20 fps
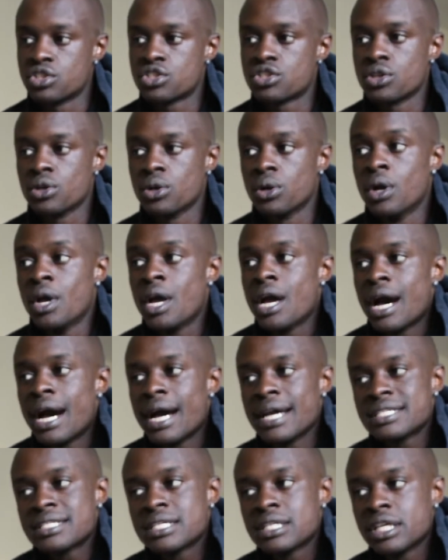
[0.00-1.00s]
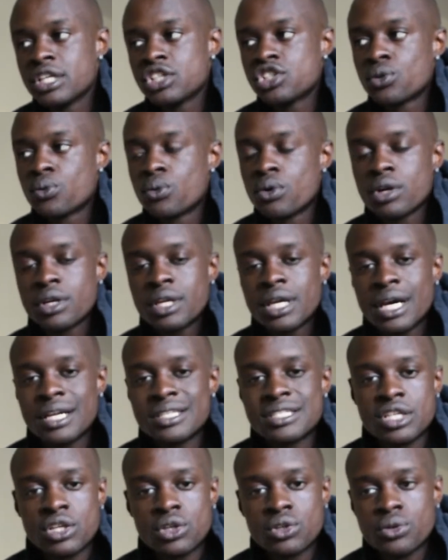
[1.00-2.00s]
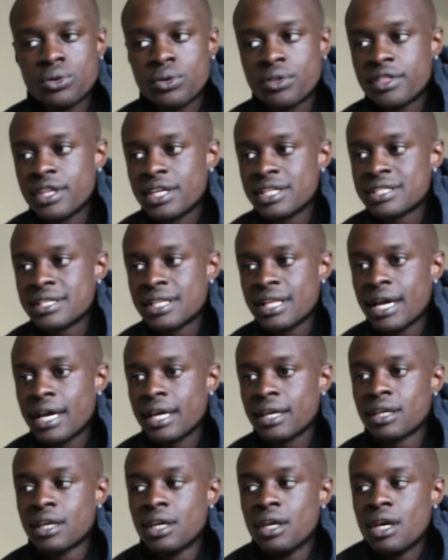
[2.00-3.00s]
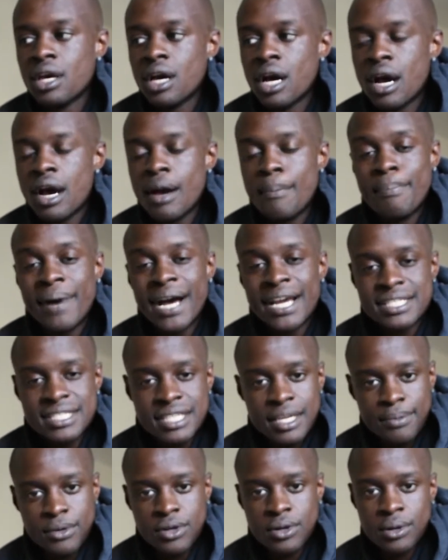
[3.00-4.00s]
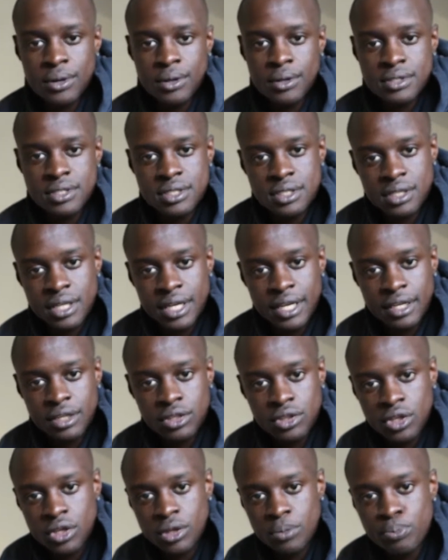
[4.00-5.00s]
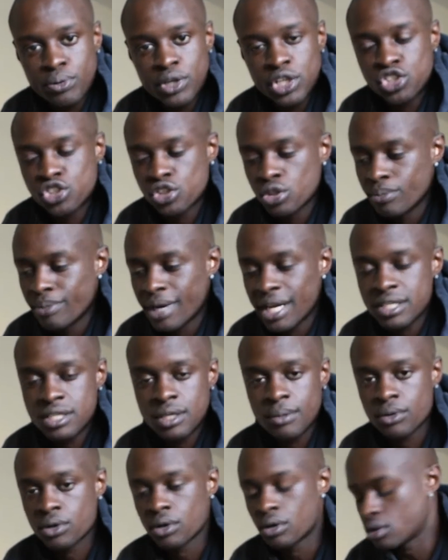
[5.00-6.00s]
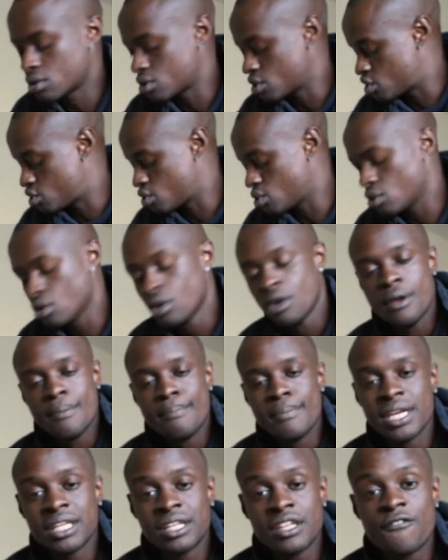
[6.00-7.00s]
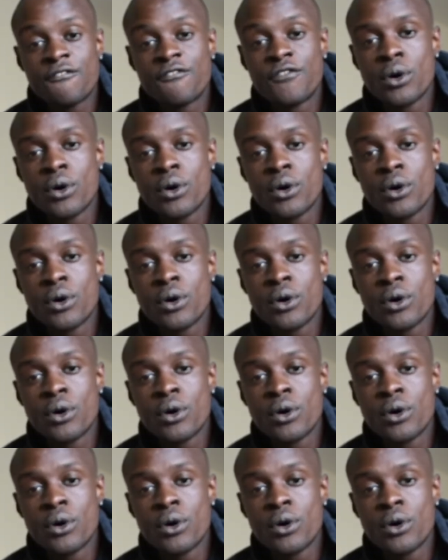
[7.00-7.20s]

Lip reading: So isolation workouts include things like bicep curls, like the preacher bicep curl, because you're mainly